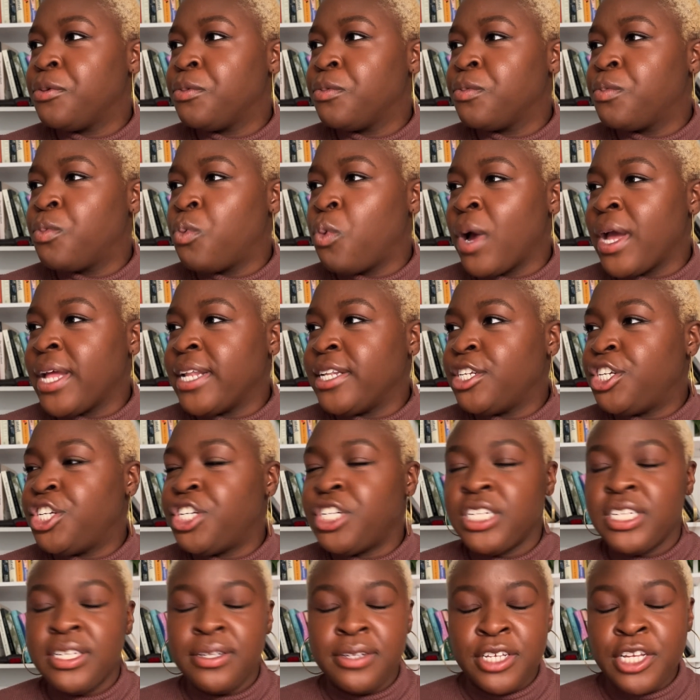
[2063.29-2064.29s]
When
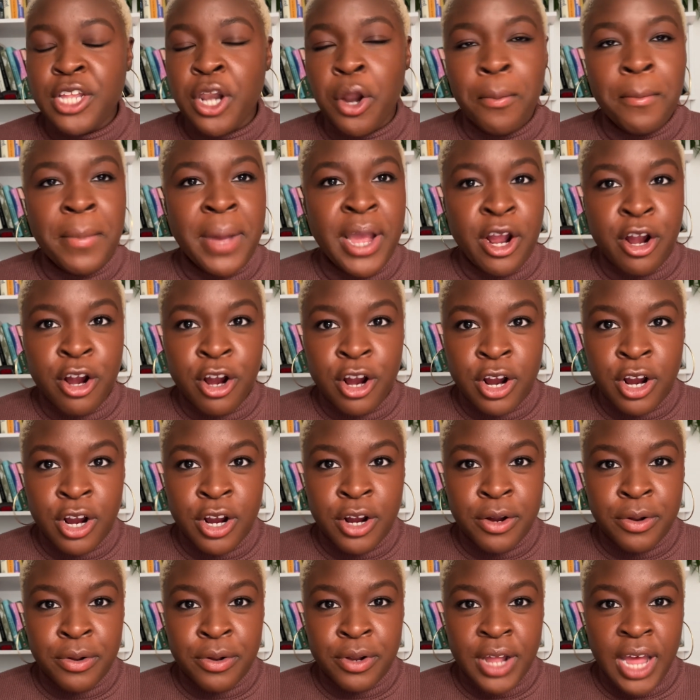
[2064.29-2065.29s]
she, you know, met
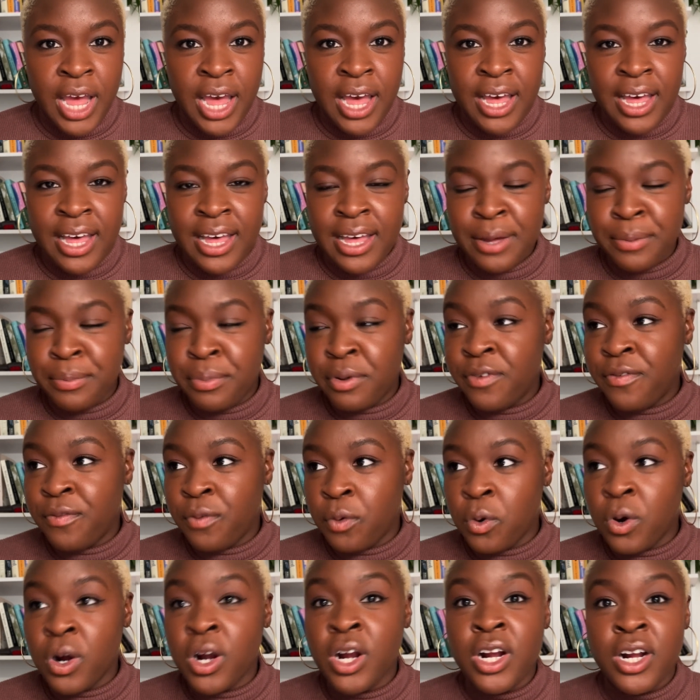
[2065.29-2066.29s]
her
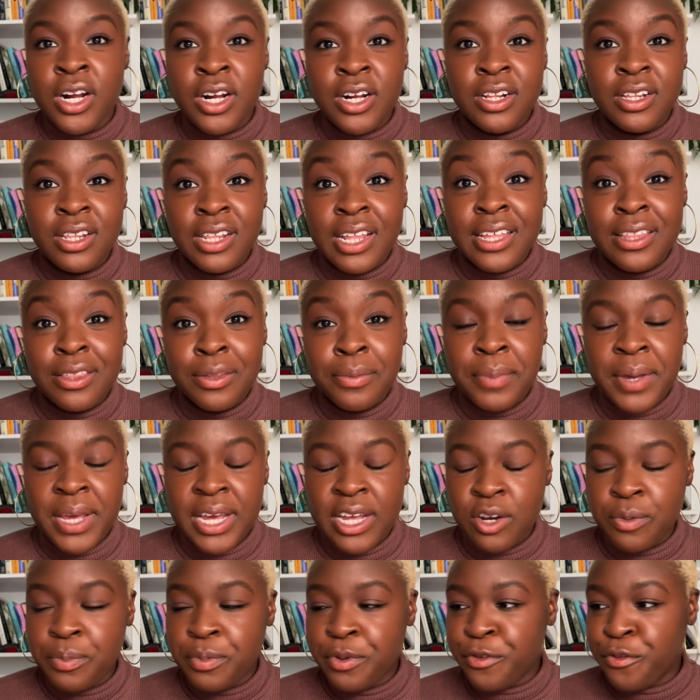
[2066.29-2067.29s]
before, like, the
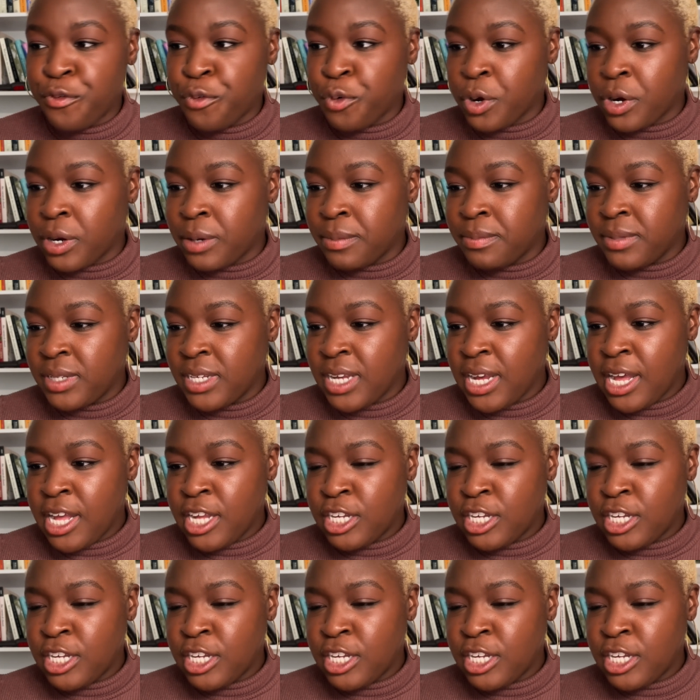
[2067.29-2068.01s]
band performed,